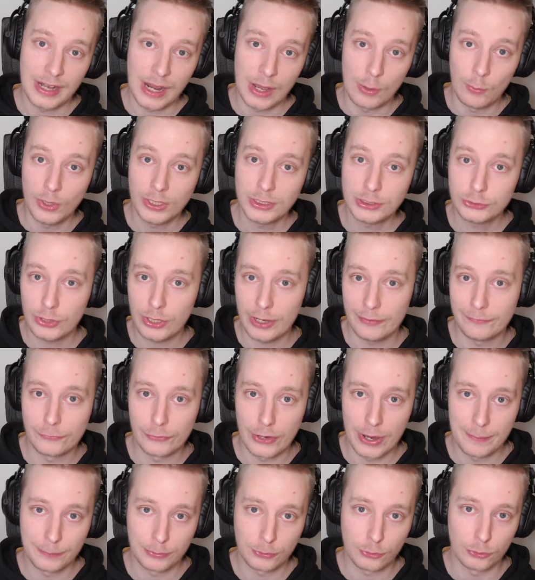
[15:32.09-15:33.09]
Now once you have
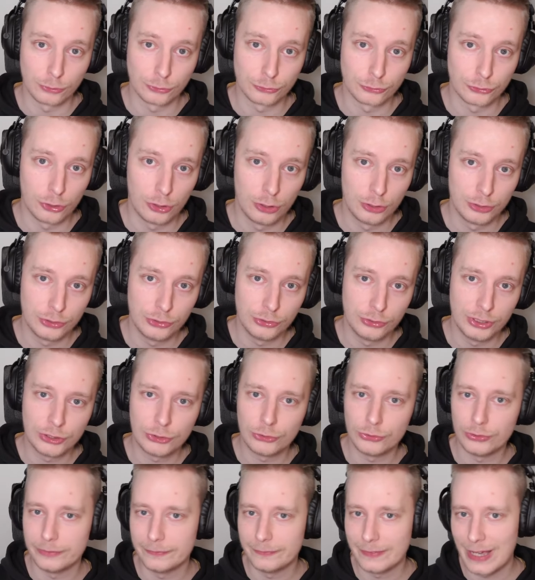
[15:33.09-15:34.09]
ramp control, you need
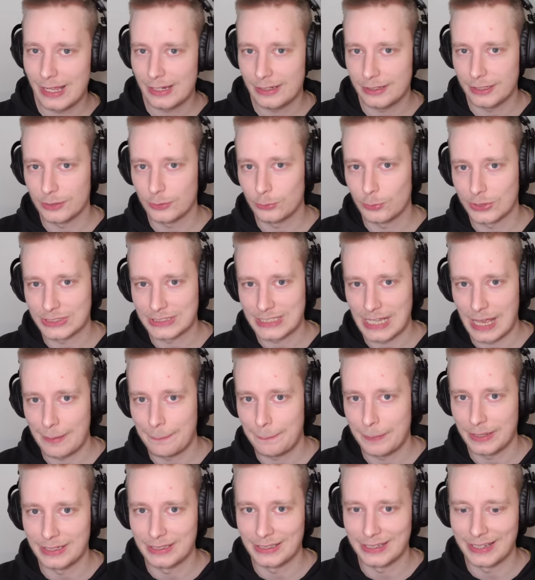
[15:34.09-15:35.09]
to evaluate what's
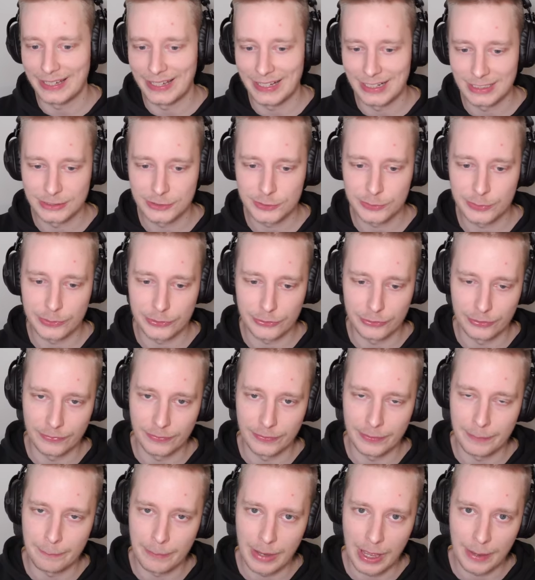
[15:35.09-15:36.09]
happening elsewhere on
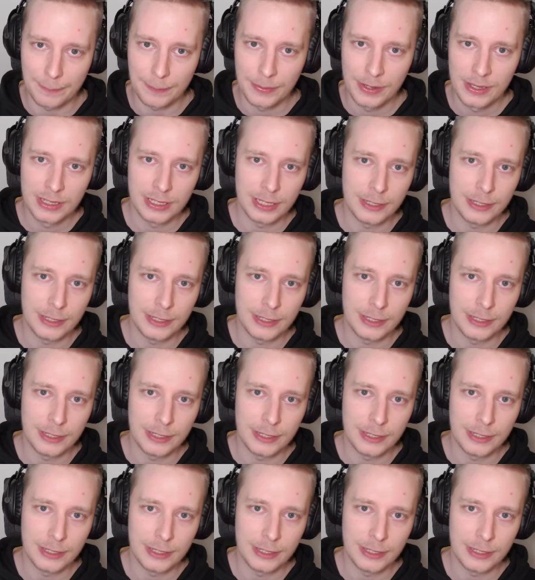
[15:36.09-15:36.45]
the map.